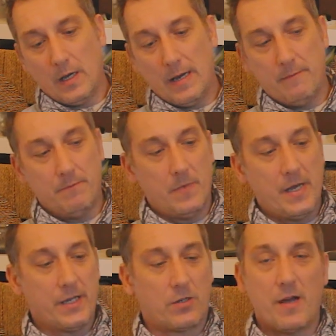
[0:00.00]
And
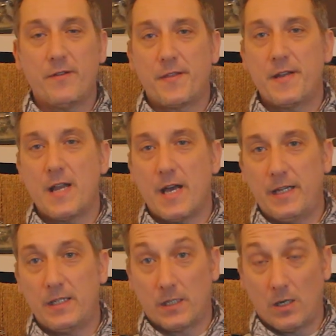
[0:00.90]
it's got everything that I
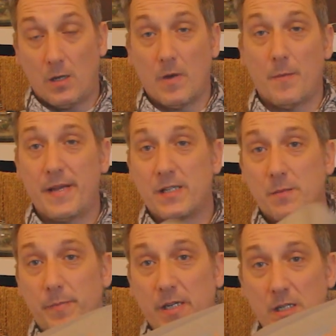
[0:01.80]
need to get all my bits
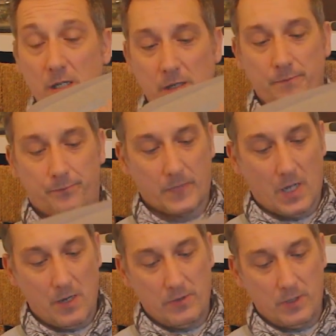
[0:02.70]
and pieces in.
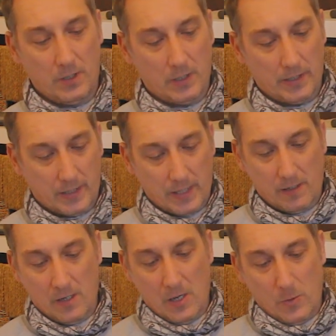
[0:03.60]
I really like it.
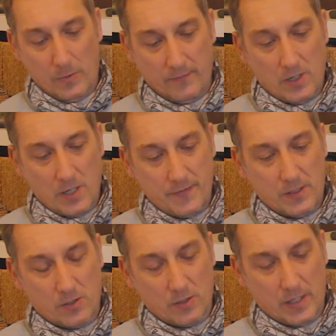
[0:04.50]
We've got all
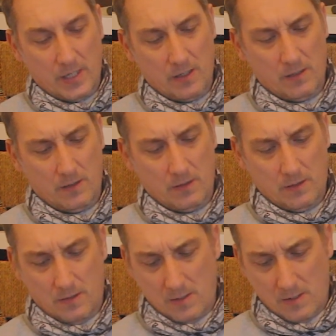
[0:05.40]
these sort of
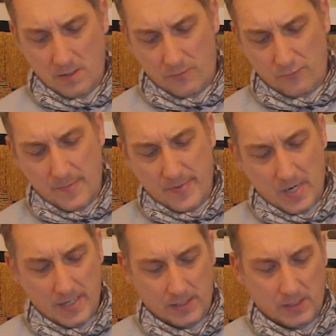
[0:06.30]

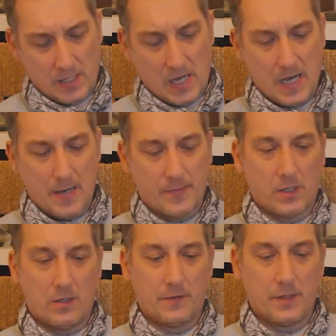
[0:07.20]
rubberized tabs
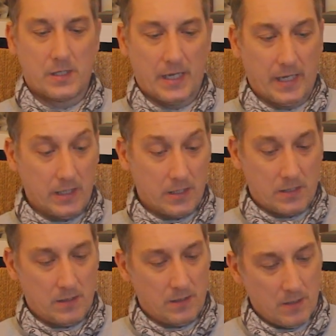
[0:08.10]
along the
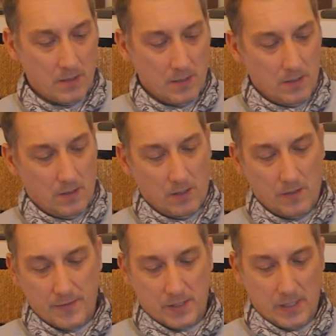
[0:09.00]
sides.
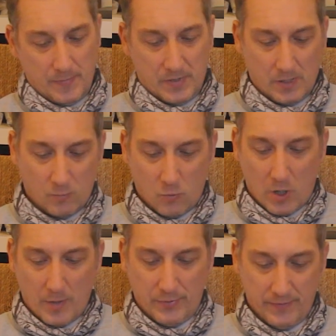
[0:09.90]
All the zips are
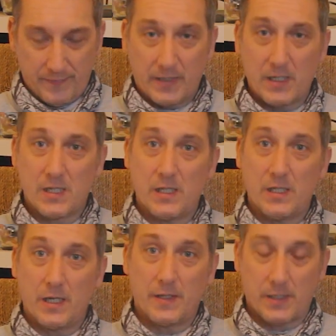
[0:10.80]
waterproof, you can see
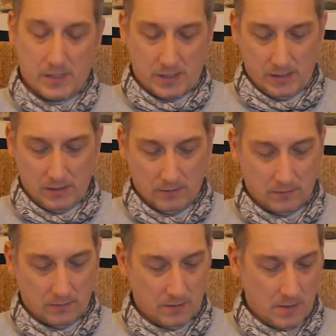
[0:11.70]
there they're sealed.
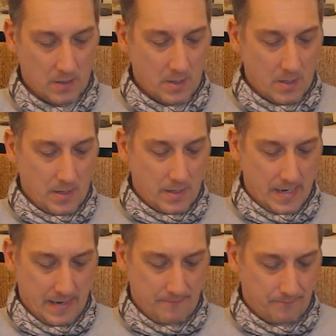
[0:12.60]

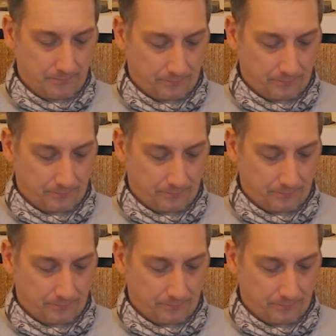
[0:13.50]
I've